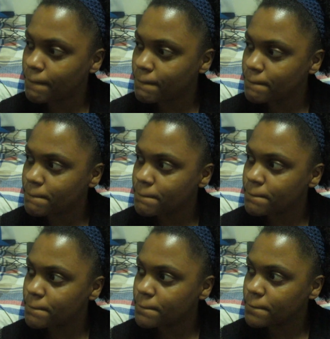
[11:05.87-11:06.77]

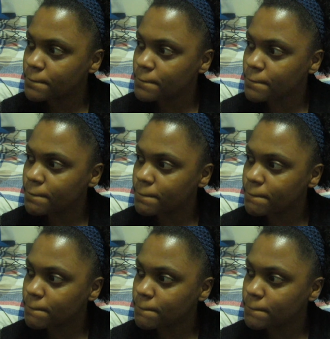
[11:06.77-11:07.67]

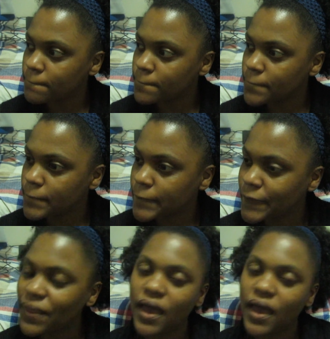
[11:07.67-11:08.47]
(silence)